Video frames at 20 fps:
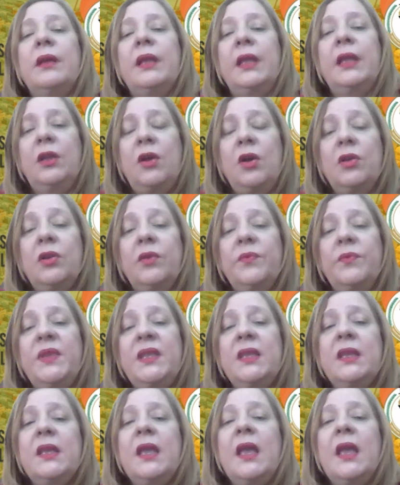
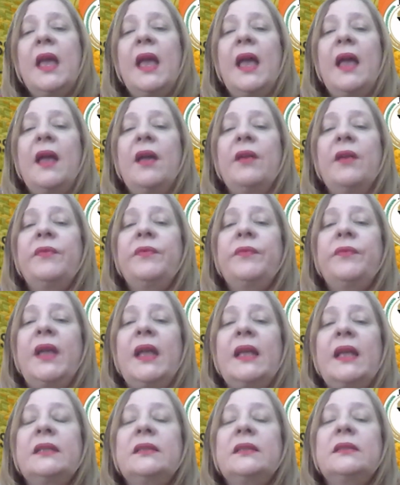economy
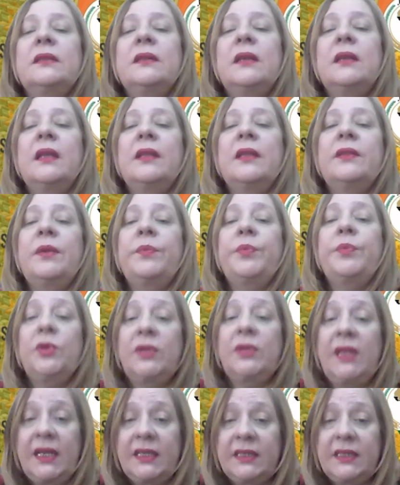and the
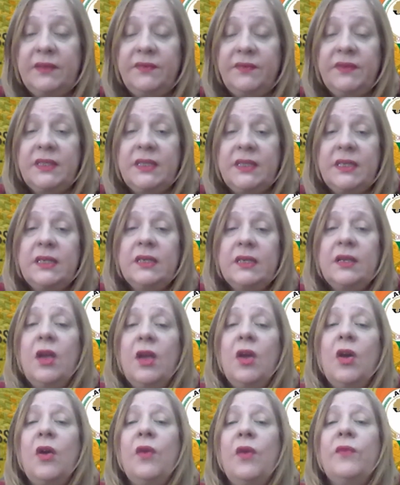productivity
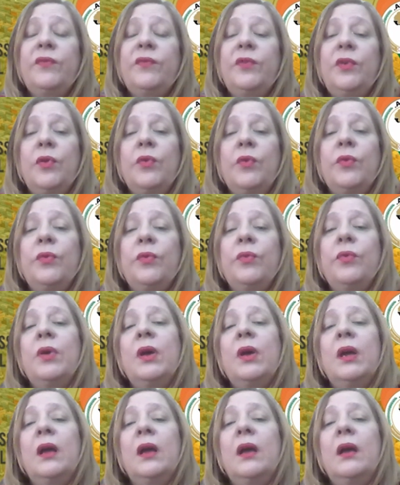of low
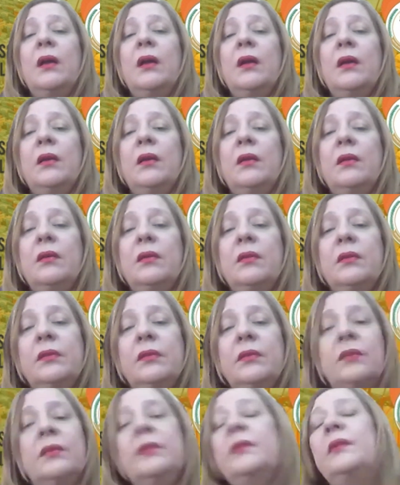
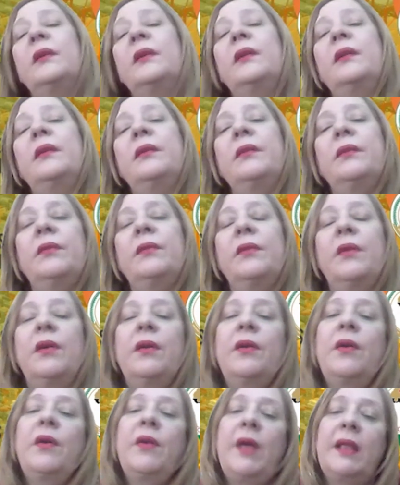and
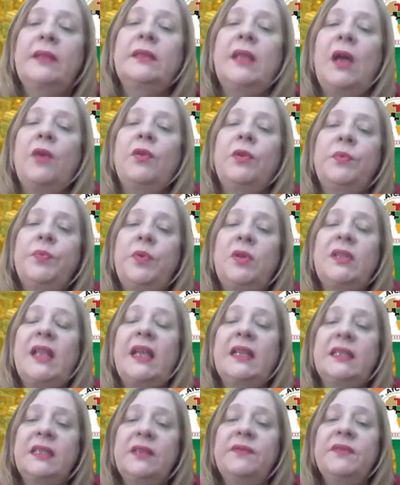our
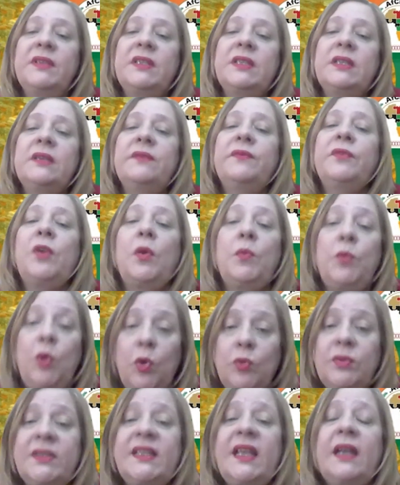productivity from
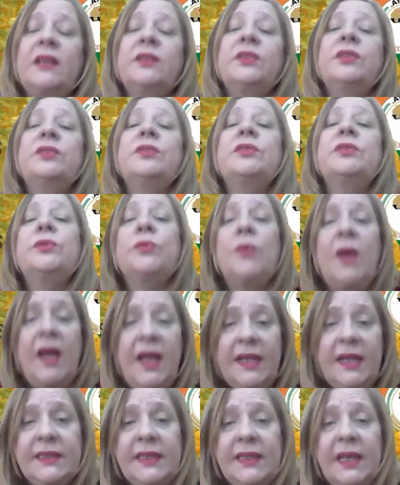low sectors to
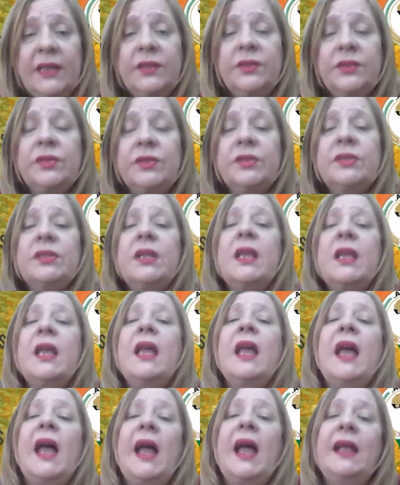high sectors,
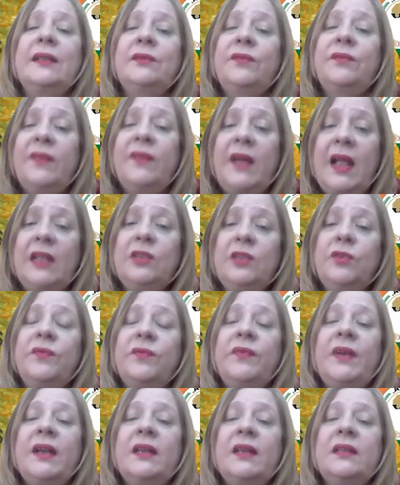and
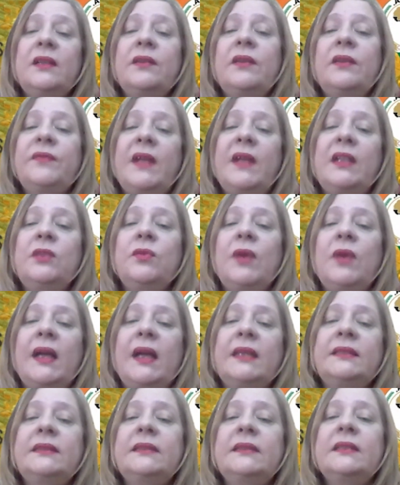value
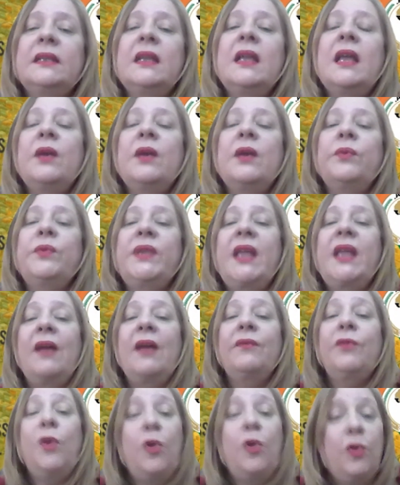add. We
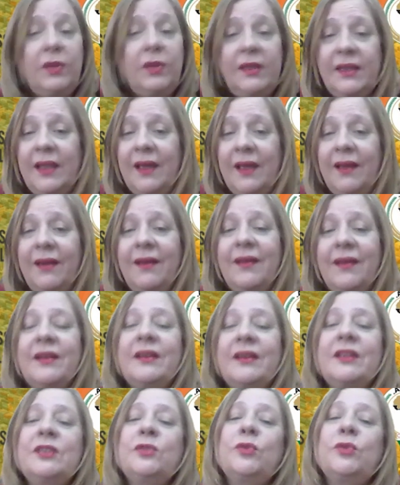have all the
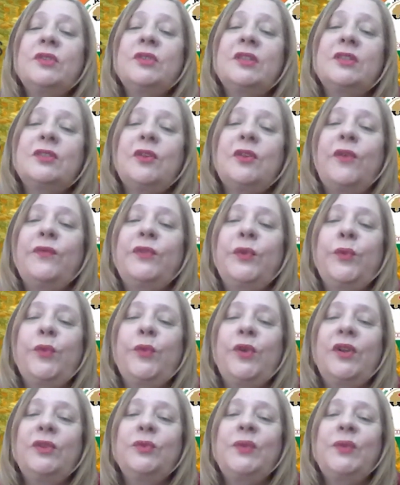resources of the
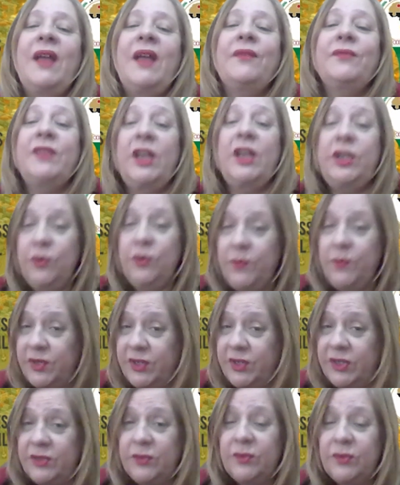world. We have the human
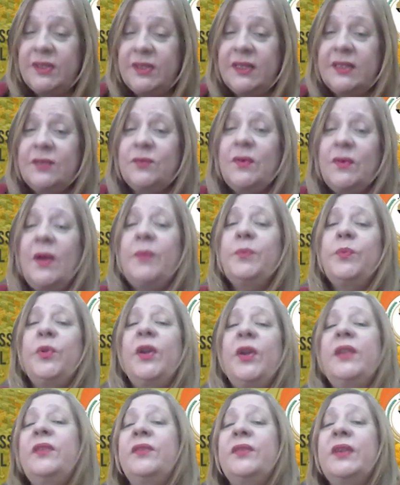resources,
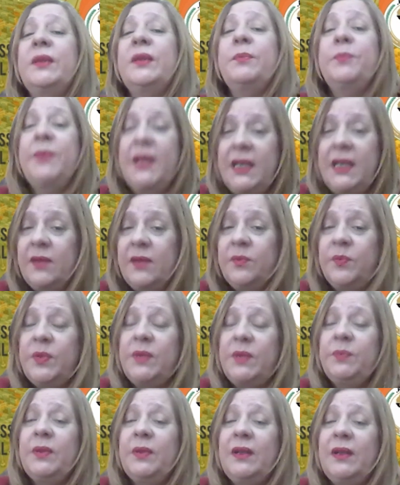1.3 billion
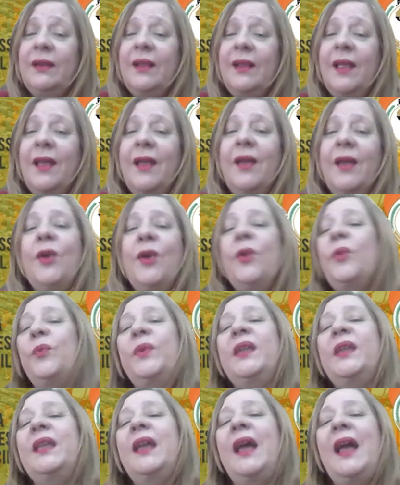people.
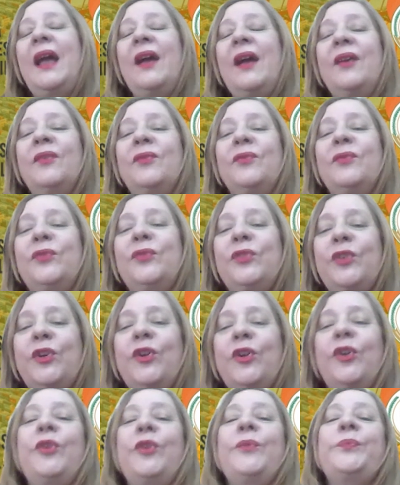We have
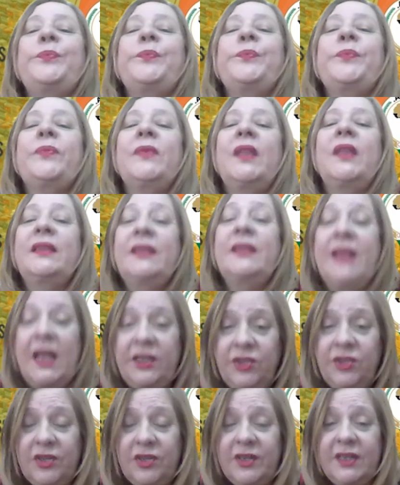the
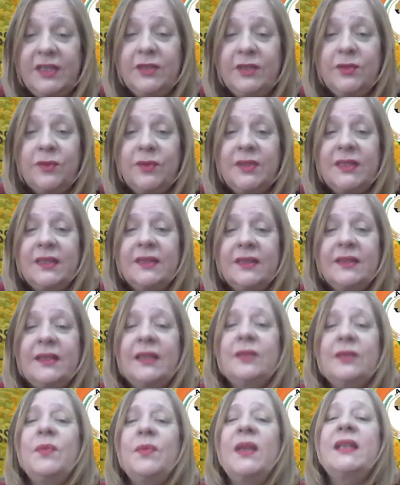natural resources
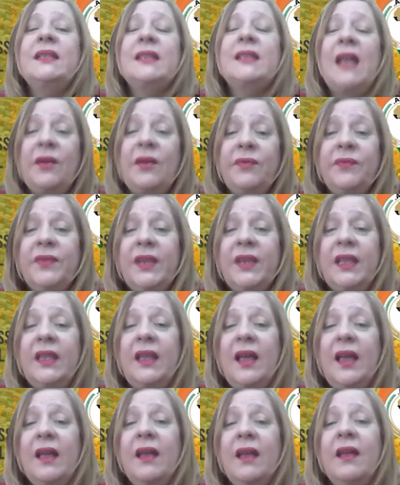that makes
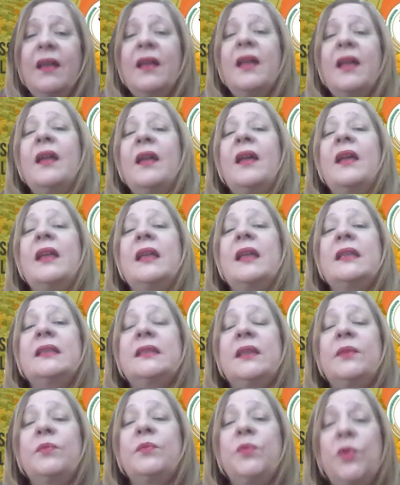Africa
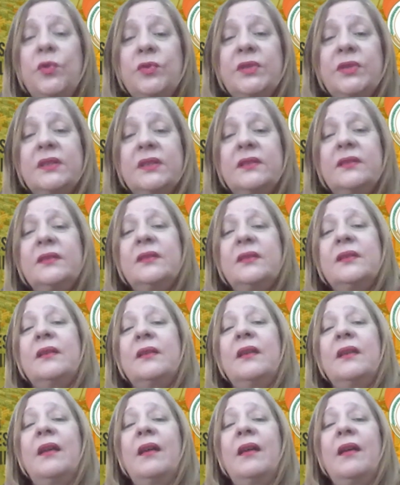the most
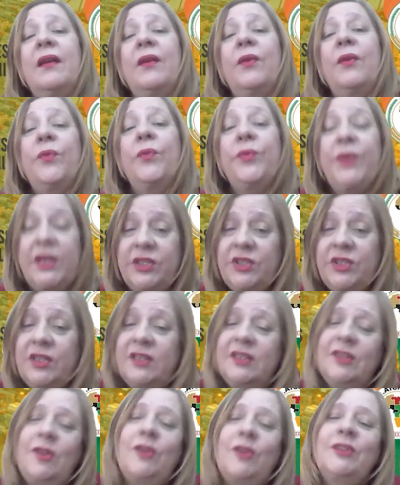
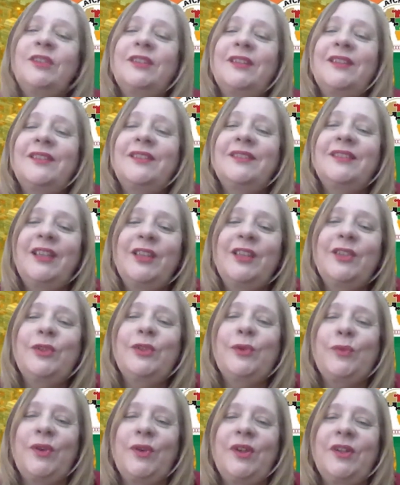richest continent in
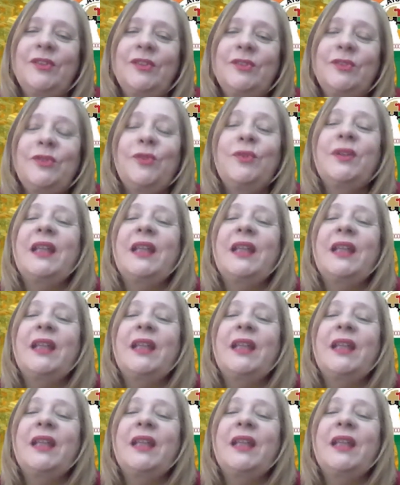the world. So